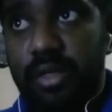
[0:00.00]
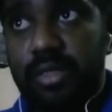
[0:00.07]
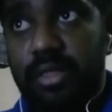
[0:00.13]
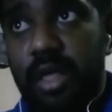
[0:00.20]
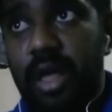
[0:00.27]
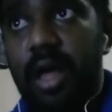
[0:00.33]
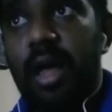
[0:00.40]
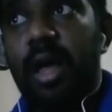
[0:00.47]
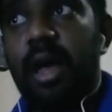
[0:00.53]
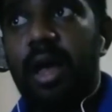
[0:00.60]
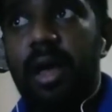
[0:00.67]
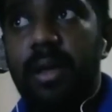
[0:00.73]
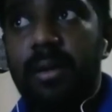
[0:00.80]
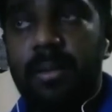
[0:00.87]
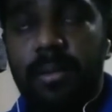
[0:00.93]
there
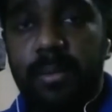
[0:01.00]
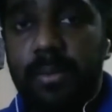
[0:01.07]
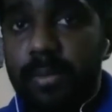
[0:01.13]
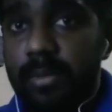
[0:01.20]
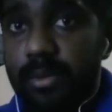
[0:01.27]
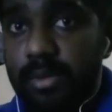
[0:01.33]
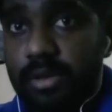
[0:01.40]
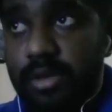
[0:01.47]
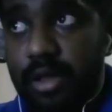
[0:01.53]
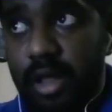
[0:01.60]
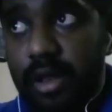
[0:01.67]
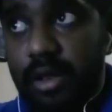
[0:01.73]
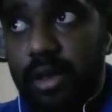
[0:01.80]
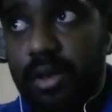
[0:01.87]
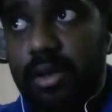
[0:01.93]
are
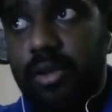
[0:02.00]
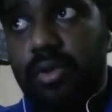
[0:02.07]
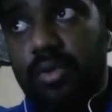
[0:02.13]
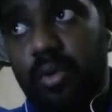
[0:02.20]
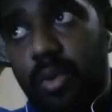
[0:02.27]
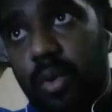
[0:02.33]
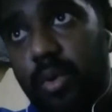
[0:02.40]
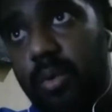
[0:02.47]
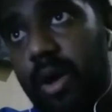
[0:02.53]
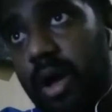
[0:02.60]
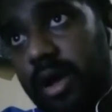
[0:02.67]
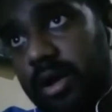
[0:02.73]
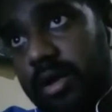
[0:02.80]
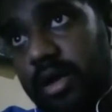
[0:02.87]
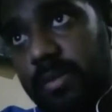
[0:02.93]
10 to over
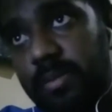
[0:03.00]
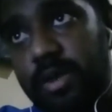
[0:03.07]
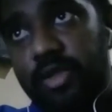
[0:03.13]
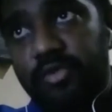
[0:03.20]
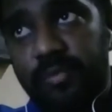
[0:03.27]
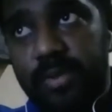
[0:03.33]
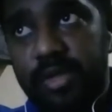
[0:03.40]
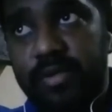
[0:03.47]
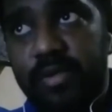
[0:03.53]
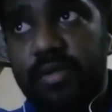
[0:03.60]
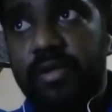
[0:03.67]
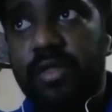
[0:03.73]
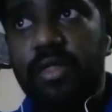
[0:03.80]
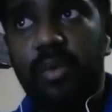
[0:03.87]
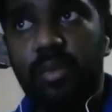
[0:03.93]
100 million
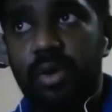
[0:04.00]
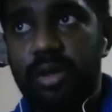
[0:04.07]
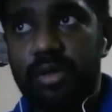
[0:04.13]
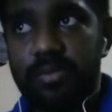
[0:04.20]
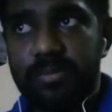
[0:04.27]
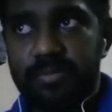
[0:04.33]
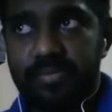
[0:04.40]
species in the world.